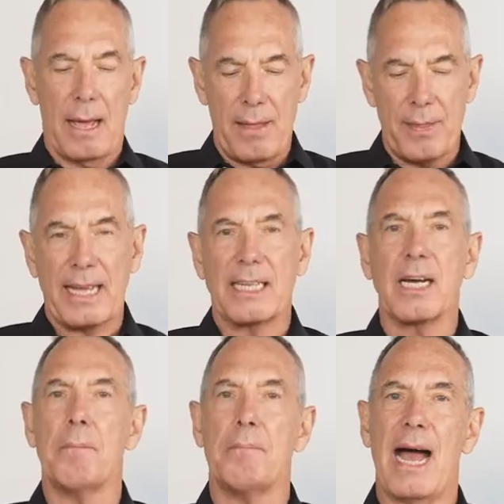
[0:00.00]
and they
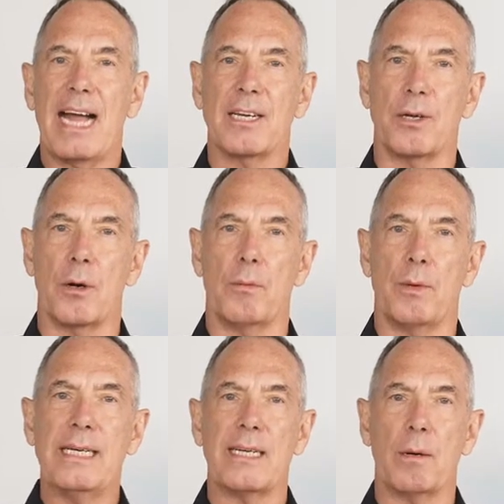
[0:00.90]
come back to your
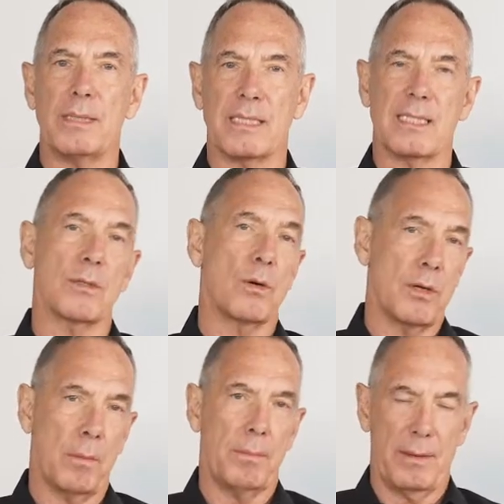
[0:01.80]
retail business or your